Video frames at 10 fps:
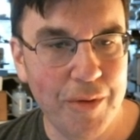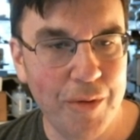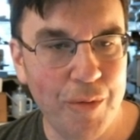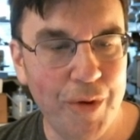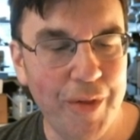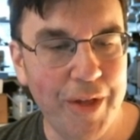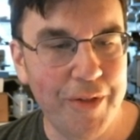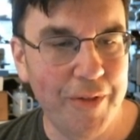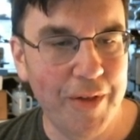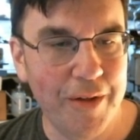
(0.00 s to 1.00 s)
or one
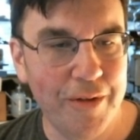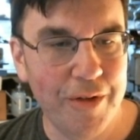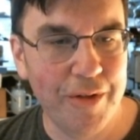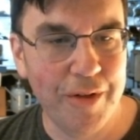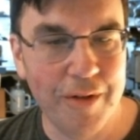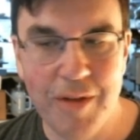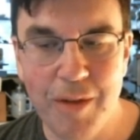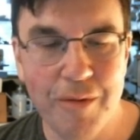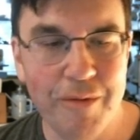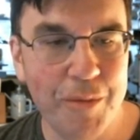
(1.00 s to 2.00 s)
less than that, just to
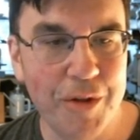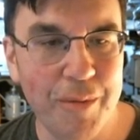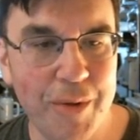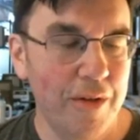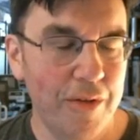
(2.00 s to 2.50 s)
keep it from clipping.